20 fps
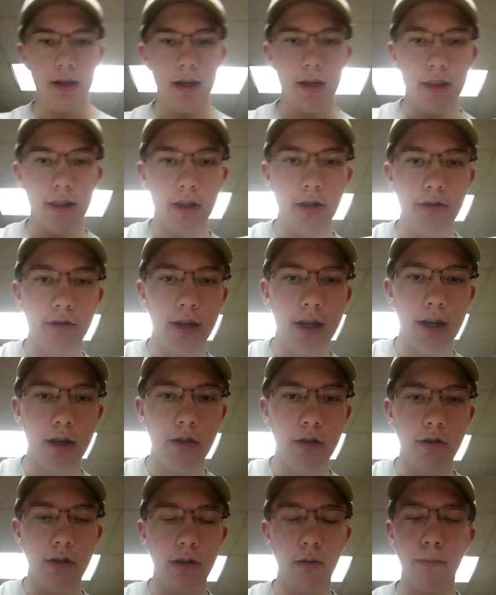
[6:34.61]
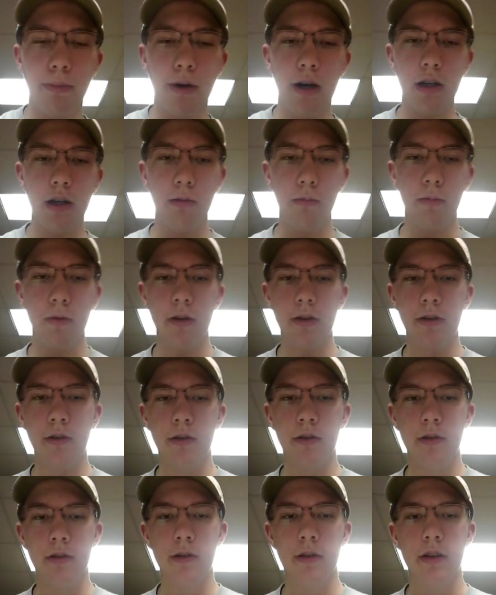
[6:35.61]
and this right here shoots the bottom one.
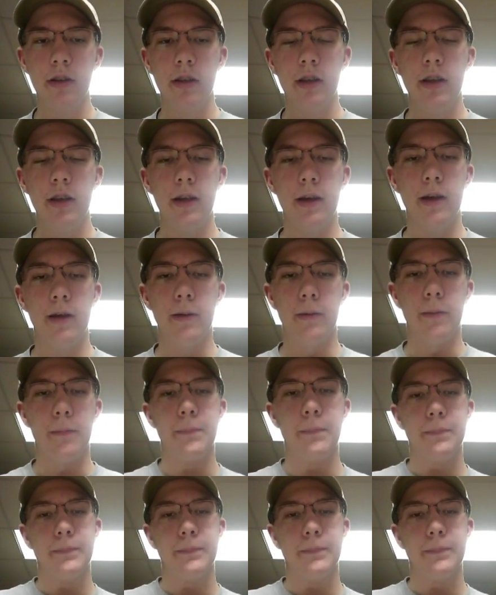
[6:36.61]
I